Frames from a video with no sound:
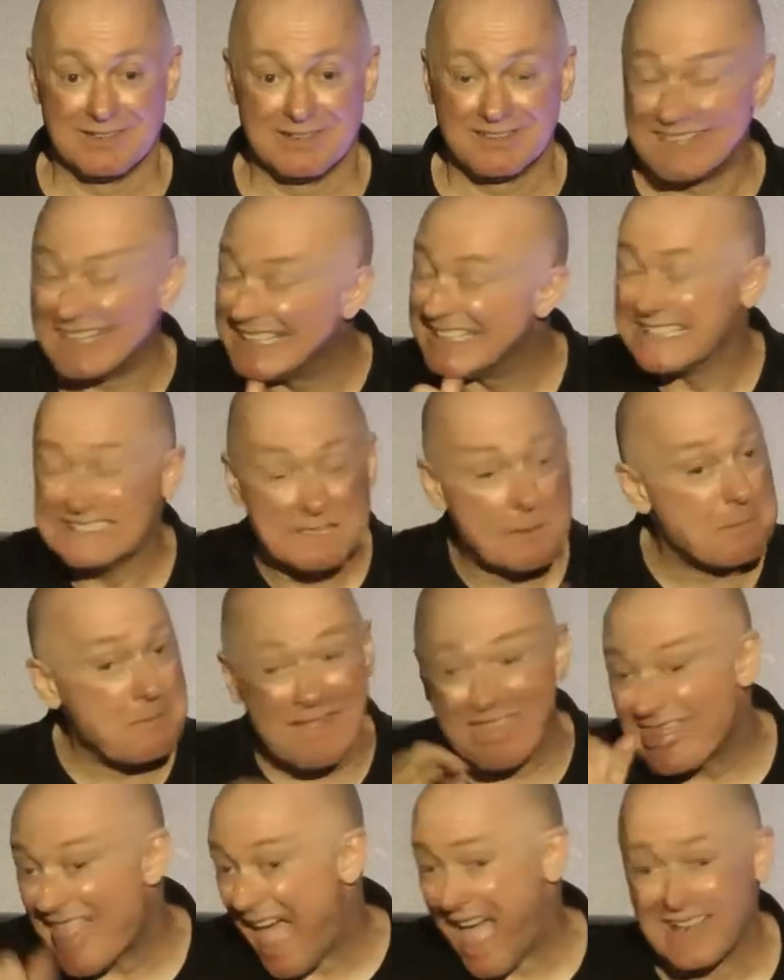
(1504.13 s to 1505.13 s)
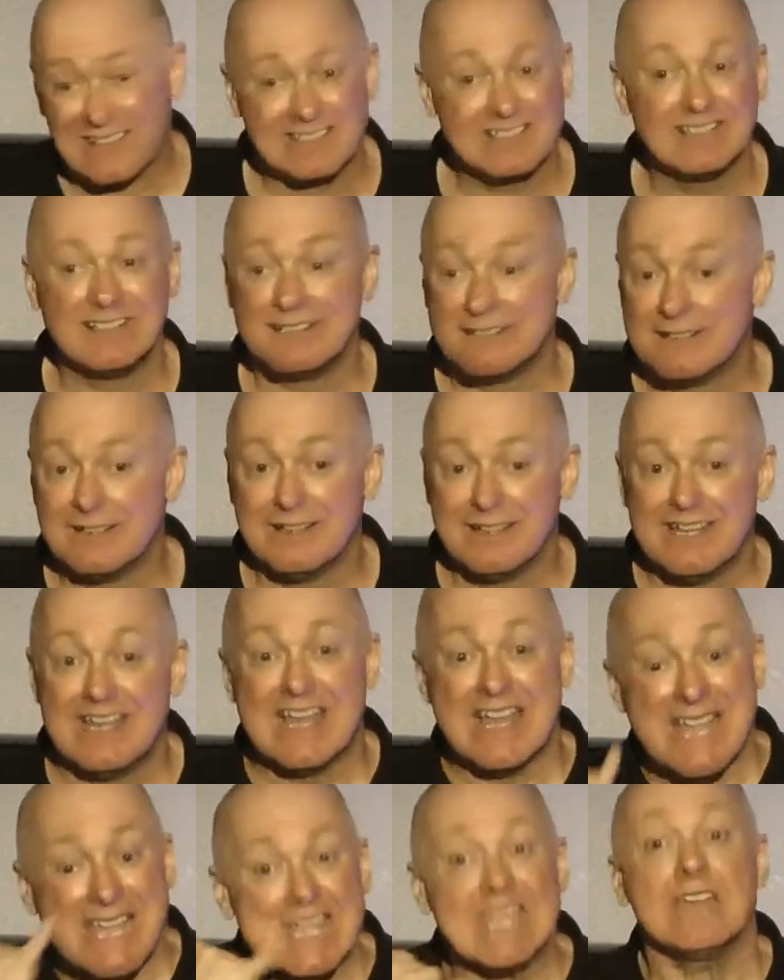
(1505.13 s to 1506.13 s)
that. If someone has
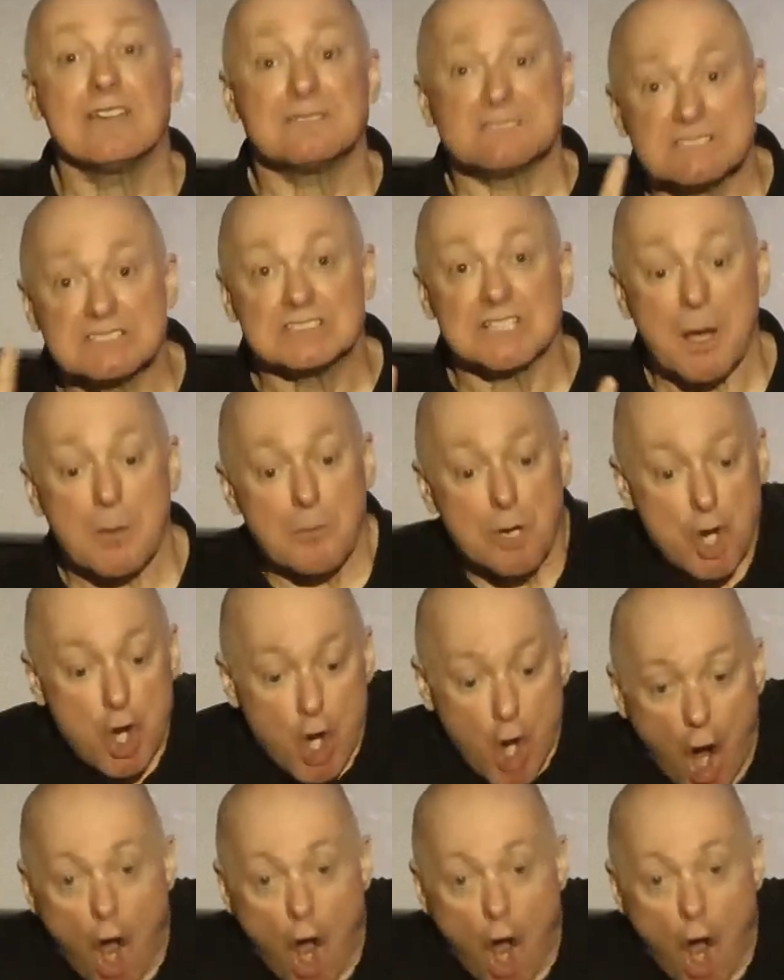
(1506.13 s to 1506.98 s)
caused you to